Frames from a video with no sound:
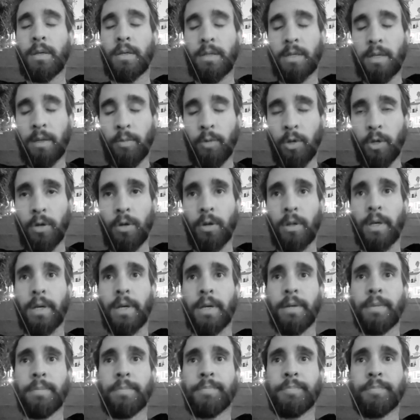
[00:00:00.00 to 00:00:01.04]

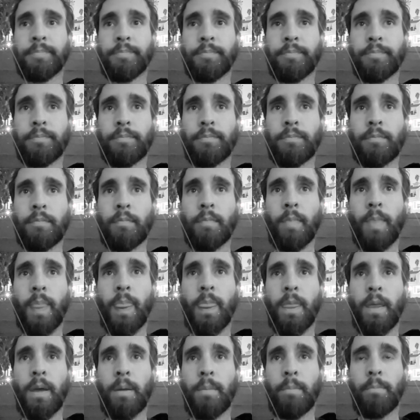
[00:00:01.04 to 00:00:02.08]
Similarly,
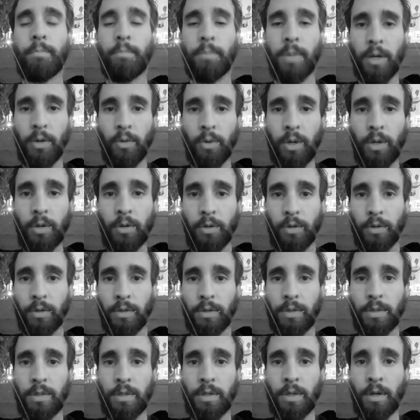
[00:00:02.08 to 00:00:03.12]

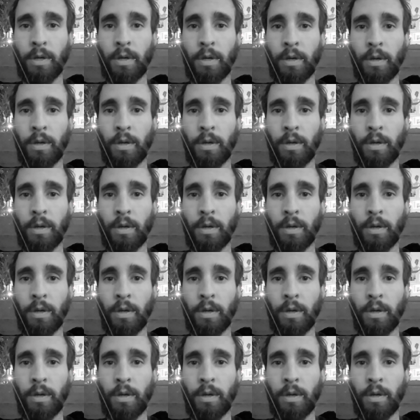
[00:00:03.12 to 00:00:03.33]
miracles,